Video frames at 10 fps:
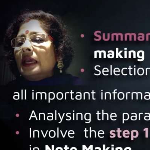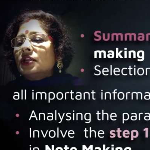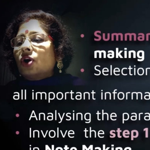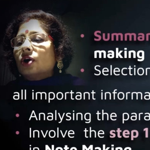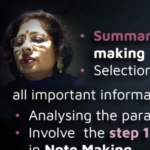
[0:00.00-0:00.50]

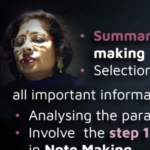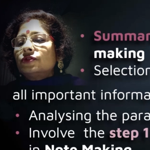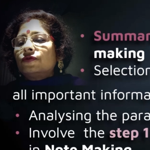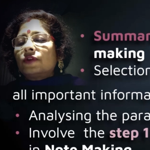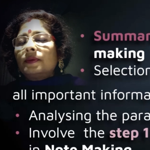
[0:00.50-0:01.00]
in order to
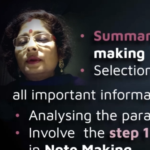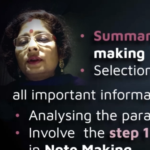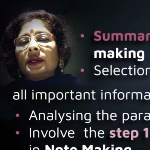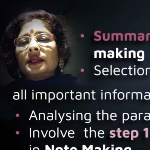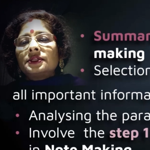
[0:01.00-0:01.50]

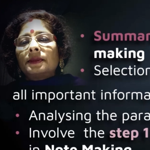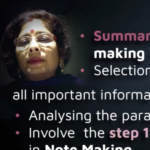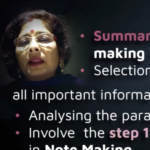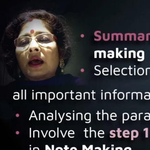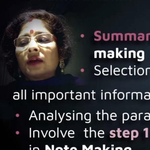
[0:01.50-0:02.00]
formulate a
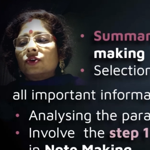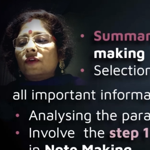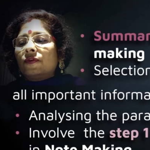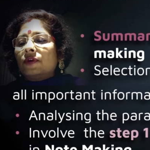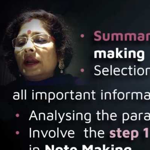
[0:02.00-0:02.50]
plan
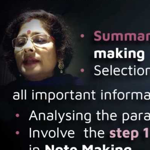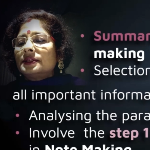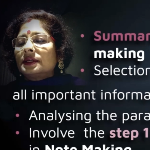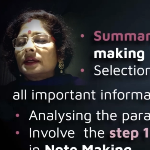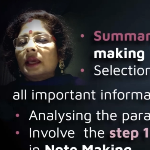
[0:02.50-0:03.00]
of
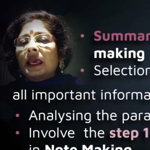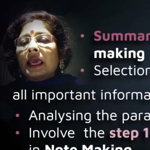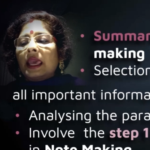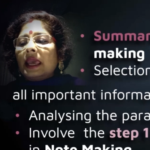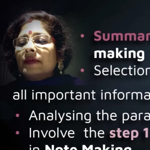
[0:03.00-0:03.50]
writing.
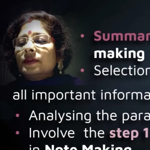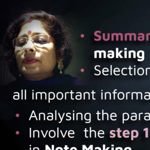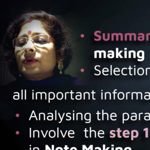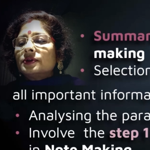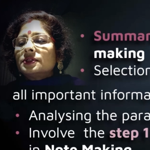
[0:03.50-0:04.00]
And the
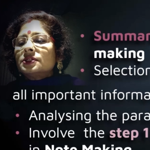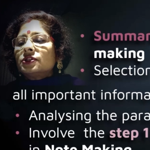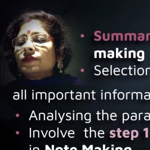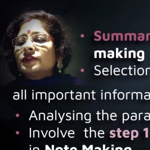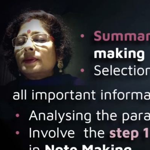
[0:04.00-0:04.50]
process
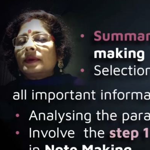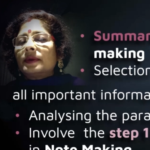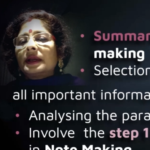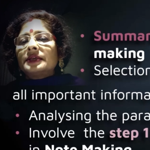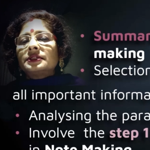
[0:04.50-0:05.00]
of
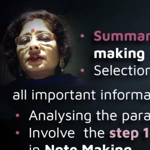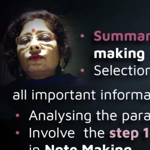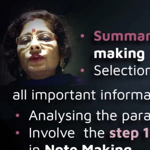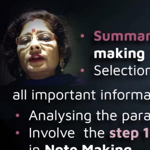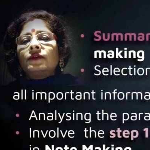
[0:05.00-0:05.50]
summarizing
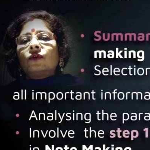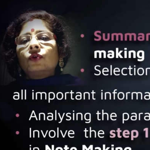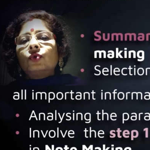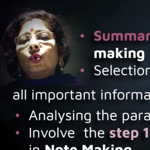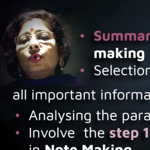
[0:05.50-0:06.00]
would involve
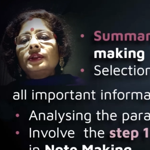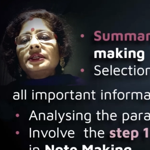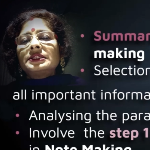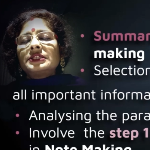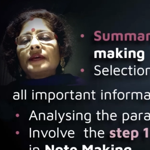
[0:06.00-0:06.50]
all the
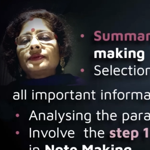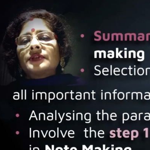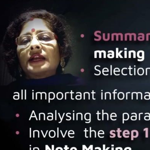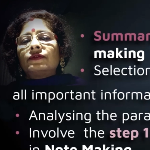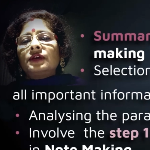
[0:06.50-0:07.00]
steps
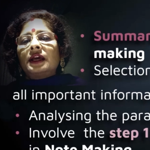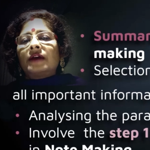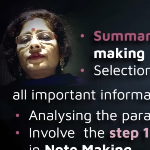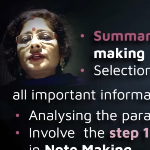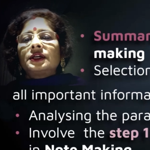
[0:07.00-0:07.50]
that we
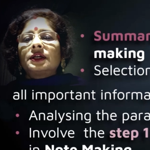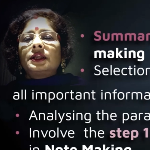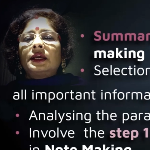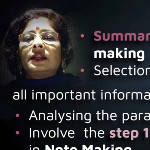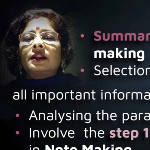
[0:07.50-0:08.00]
have taken
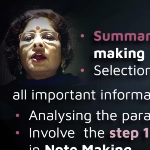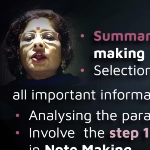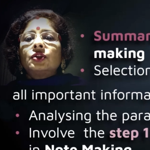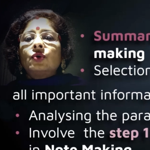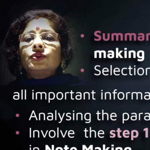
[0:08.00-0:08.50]
in
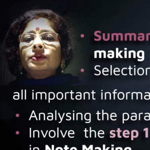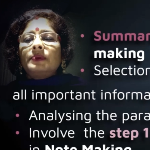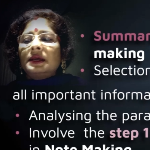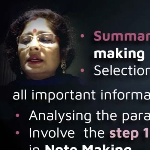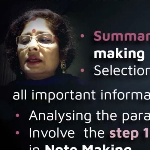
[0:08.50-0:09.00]
note
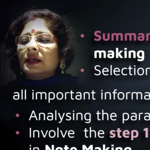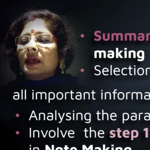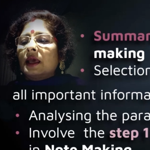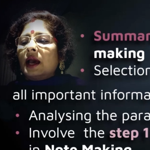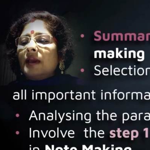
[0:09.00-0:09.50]
making.
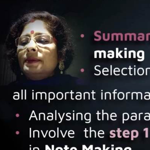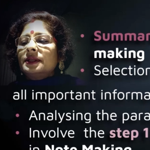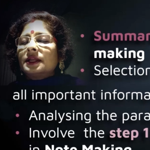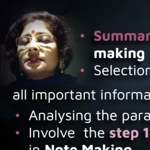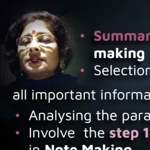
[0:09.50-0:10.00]
I mean,
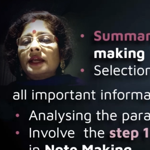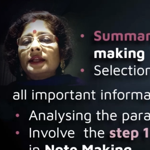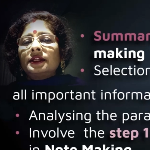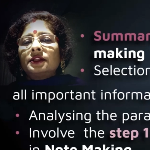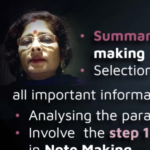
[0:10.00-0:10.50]

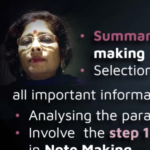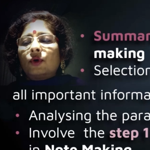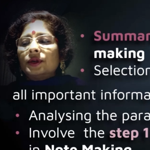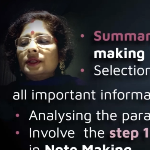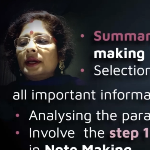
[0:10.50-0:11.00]
underlining the
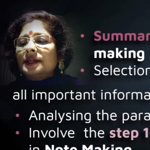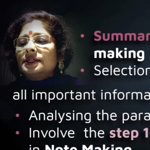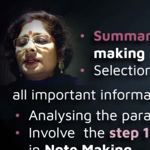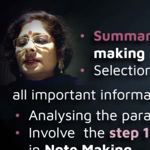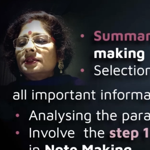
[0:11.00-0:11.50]
important
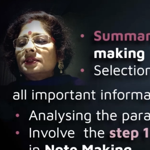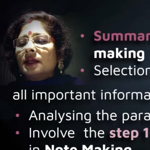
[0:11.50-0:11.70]
ideas,